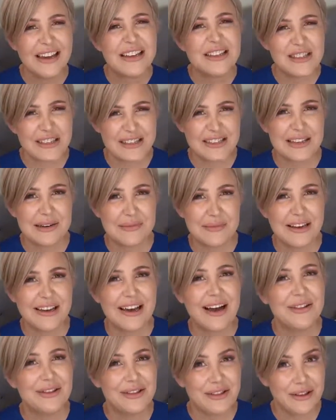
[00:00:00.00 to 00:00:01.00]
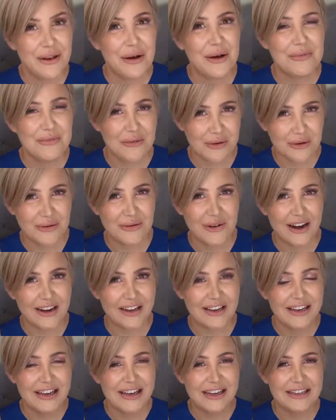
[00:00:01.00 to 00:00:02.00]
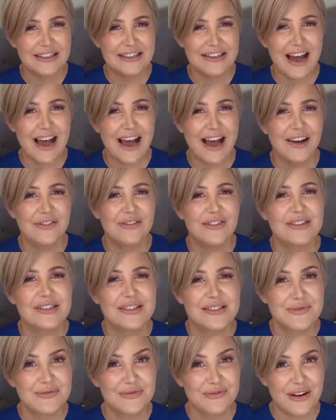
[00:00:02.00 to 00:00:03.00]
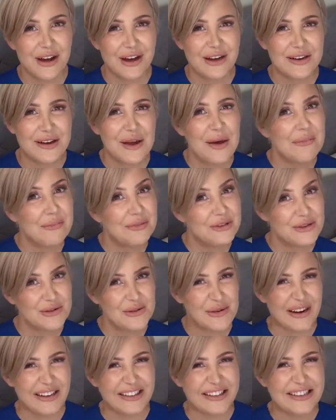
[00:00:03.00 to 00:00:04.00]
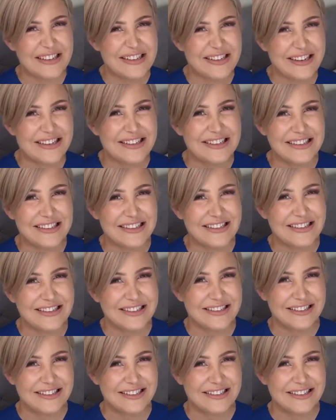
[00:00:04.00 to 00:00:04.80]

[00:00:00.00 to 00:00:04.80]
she's going to be a lot more ready to have some fun between the sheets.